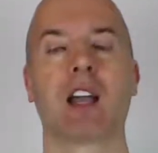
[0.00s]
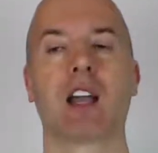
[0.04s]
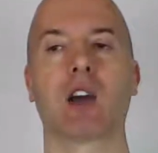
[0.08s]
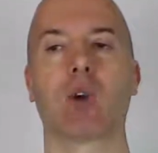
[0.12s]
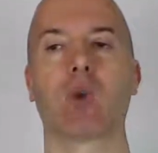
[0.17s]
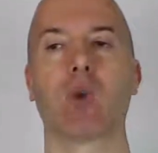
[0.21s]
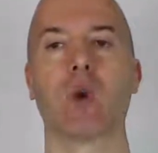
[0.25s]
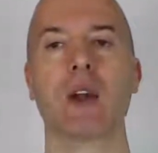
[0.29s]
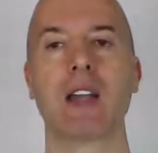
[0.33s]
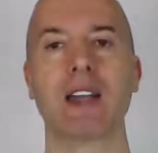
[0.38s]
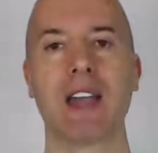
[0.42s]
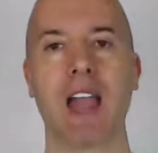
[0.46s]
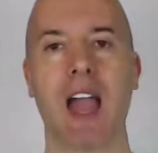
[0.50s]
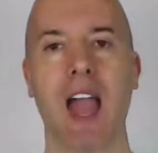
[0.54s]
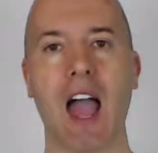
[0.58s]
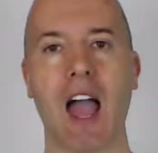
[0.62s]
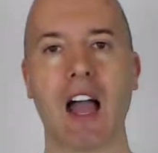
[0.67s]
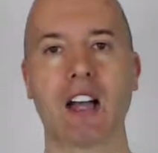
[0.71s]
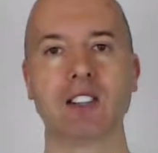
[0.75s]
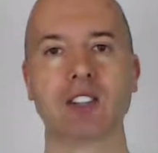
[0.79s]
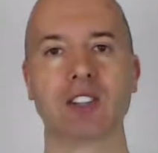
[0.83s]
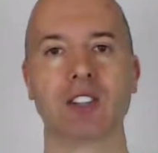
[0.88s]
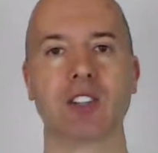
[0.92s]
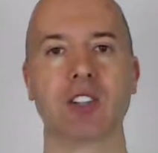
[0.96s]
Quick
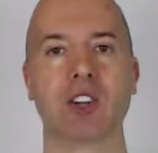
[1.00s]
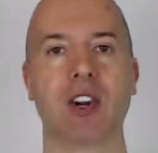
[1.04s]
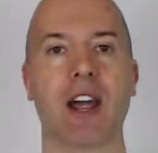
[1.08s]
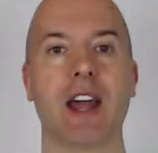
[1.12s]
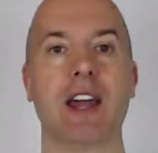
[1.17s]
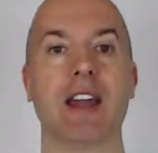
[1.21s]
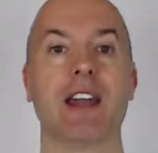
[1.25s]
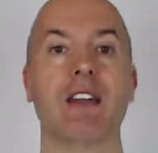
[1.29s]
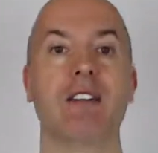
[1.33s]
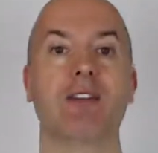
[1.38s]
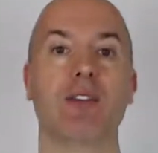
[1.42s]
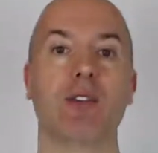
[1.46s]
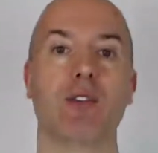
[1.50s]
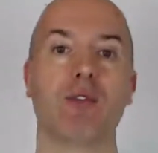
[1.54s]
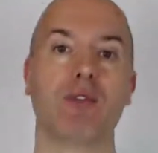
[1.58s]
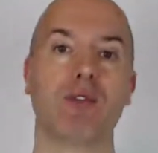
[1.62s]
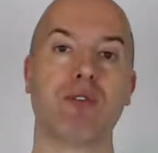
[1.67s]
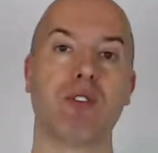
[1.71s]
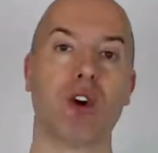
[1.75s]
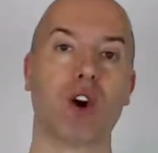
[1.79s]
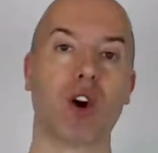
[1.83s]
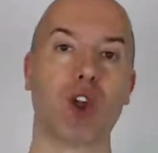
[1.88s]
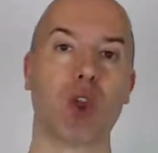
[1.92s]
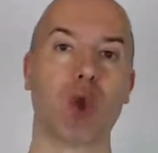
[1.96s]
answer, and if you
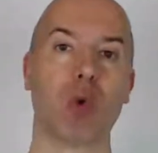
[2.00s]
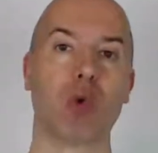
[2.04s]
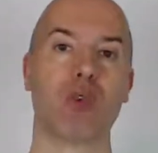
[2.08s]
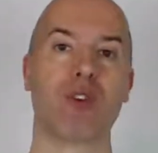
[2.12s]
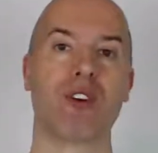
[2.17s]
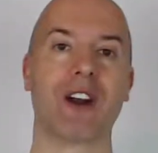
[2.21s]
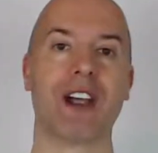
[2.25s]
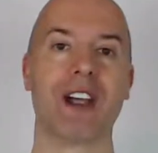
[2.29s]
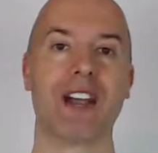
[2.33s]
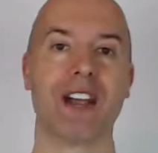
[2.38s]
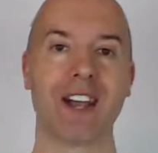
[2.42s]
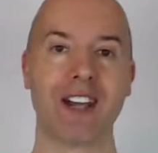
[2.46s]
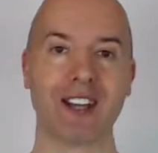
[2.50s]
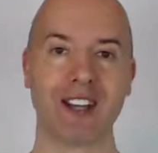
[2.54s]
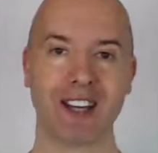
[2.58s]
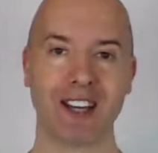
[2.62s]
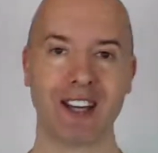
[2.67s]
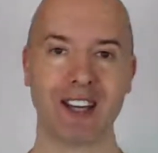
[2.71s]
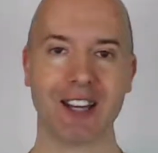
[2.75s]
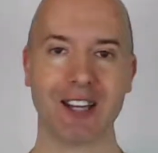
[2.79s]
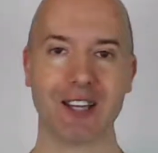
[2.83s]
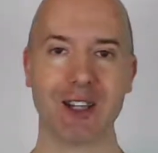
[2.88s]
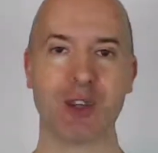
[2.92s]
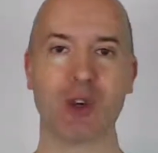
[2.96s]
follow Ray
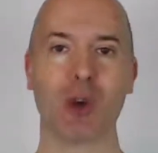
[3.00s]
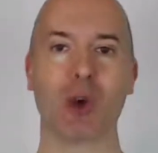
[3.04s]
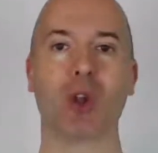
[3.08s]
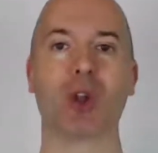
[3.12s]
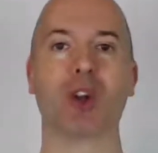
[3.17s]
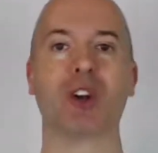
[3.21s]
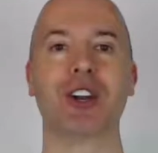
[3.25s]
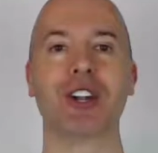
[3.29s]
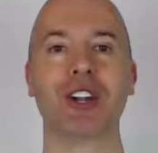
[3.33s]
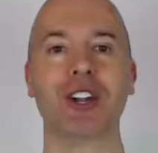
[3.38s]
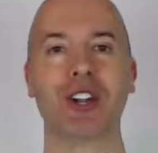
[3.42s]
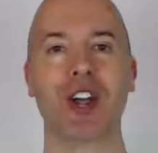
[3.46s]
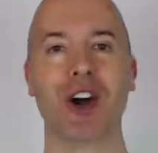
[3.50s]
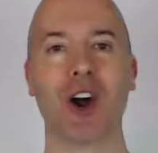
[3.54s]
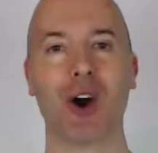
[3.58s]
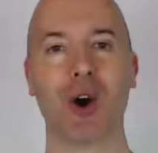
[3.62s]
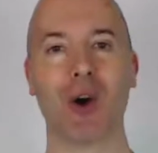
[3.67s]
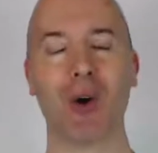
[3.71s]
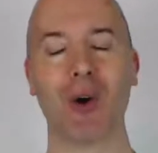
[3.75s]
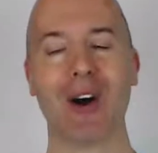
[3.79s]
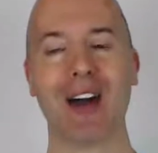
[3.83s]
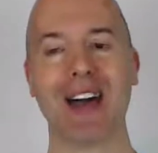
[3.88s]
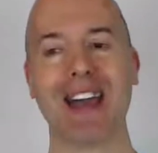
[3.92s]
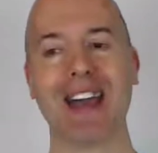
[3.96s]
Higdon, you already
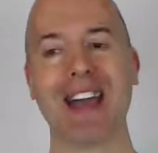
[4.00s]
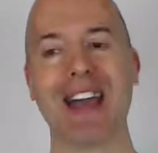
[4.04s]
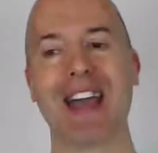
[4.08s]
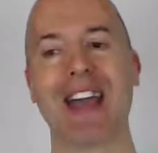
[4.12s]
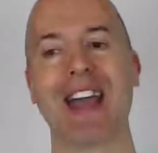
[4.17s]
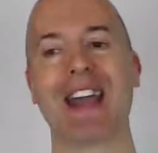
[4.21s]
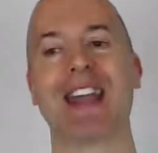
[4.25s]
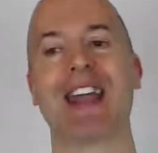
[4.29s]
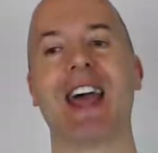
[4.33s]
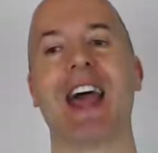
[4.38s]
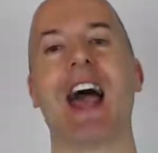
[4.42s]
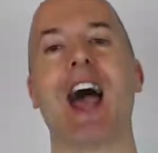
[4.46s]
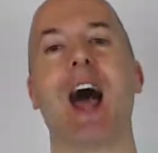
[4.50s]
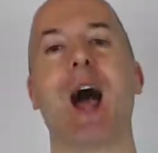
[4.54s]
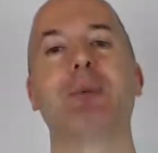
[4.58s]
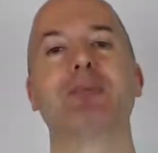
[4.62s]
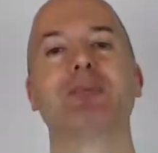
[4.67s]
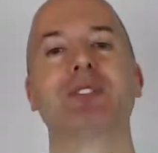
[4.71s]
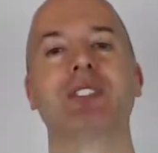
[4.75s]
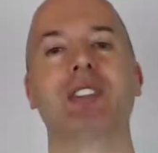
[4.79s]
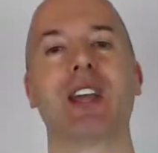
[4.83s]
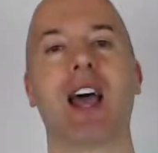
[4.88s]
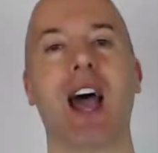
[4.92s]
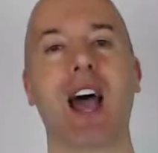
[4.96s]
know, and the
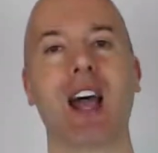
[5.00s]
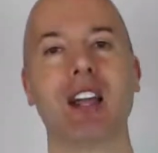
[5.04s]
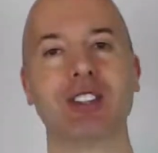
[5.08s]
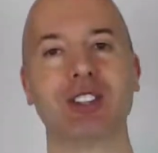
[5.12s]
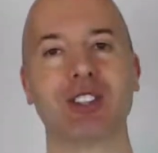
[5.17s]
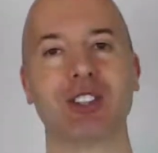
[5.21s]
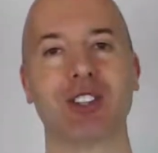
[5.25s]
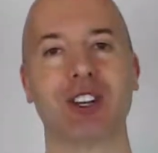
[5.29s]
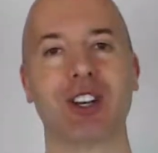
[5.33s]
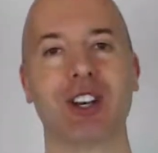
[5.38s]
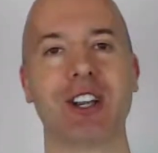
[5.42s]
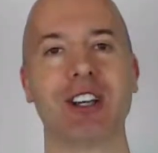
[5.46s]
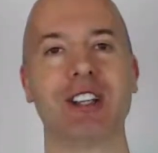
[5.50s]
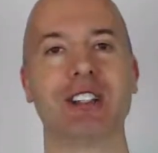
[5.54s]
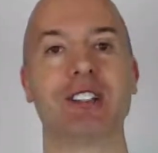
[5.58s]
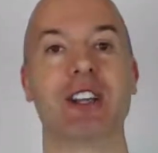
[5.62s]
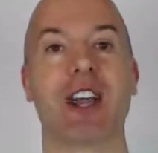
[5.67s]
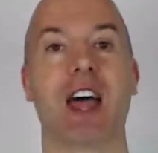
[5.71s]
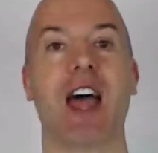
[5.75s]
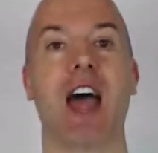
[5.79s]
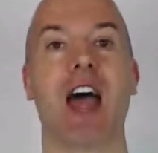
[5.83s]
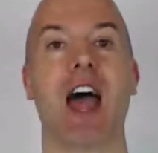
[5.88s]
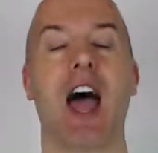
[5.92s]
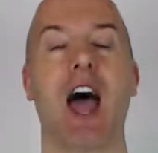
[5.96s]
answer is
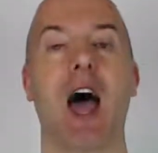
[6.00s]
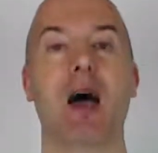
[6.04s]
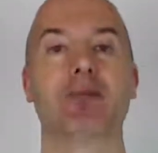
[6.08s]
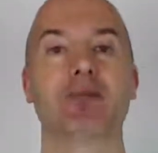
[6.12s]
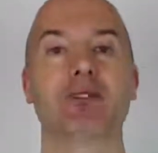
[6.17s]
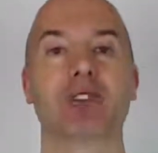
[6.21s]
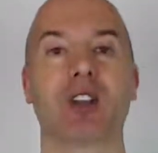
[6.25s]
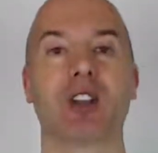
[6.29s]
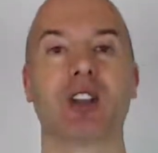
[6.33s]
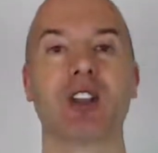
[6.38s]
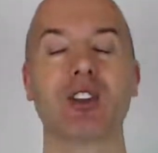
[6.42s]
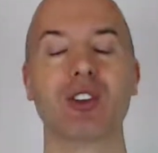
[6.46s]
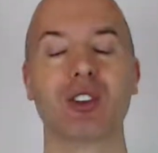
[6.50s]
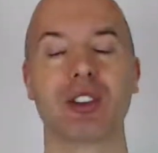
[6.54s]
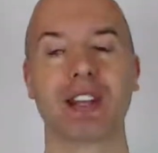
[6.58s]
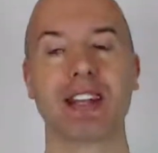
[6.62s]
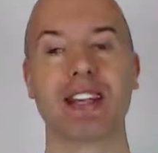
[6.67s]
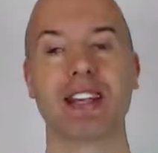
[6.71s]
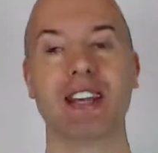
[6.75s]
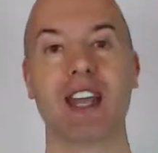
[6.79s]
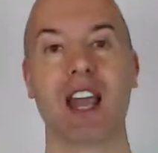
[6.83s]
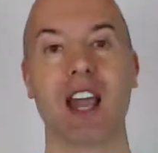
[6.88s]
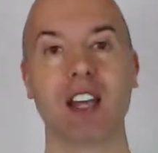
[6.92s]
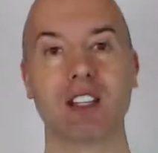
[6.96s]
absolutely
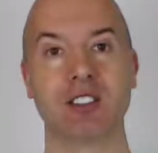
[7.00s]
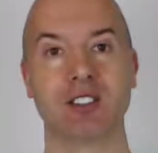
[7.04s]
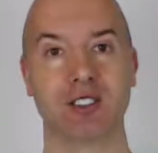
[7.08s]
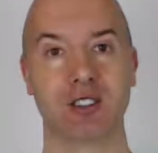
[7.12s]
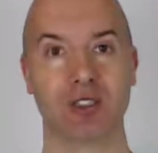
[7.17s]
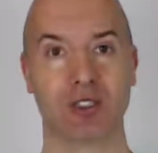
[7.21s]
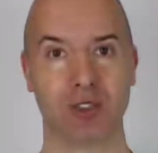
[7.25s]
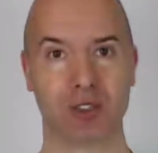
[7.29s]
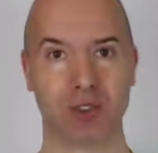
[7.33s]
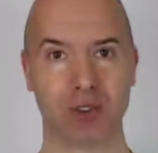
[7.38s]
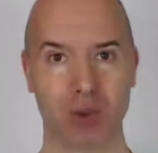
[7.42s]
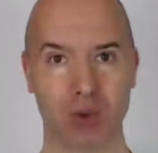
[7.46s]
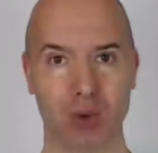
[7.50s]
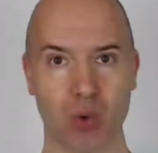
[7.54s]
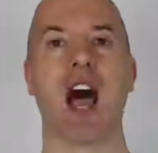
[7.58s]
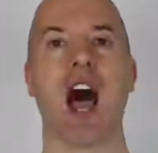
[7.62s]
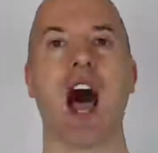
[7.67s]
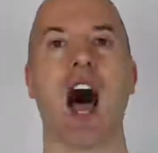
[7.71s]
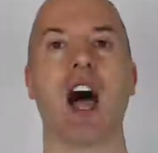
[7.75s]
yes, you do.